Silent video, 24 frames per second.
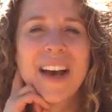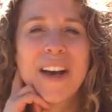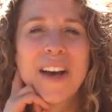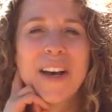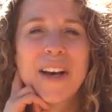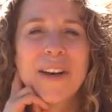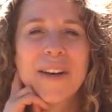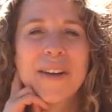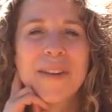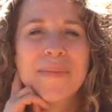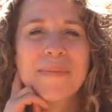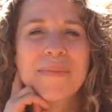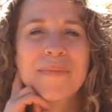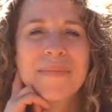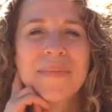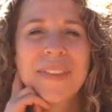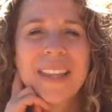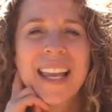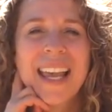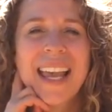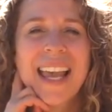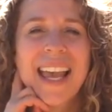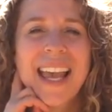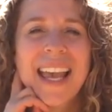Um,
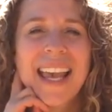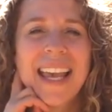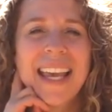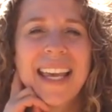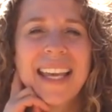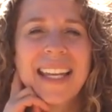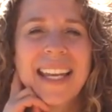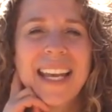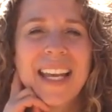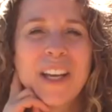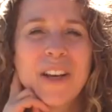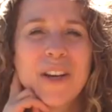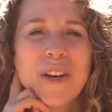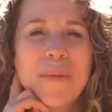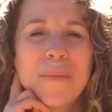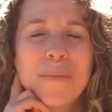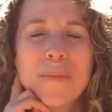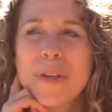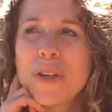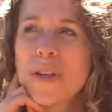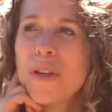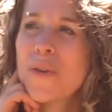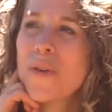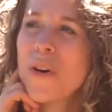and I hope
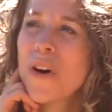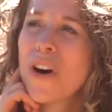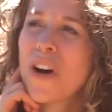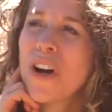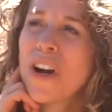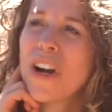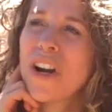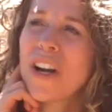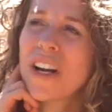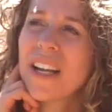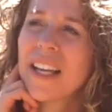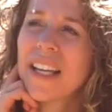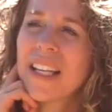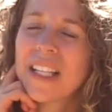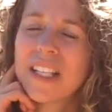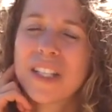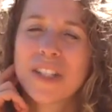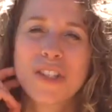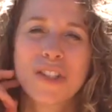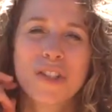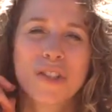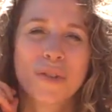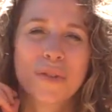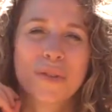you are
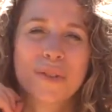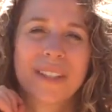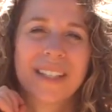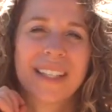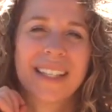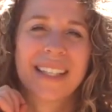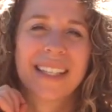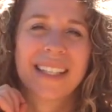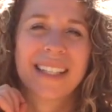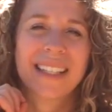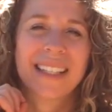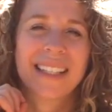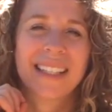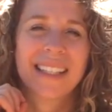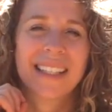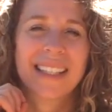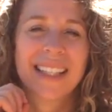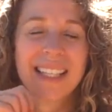enjoying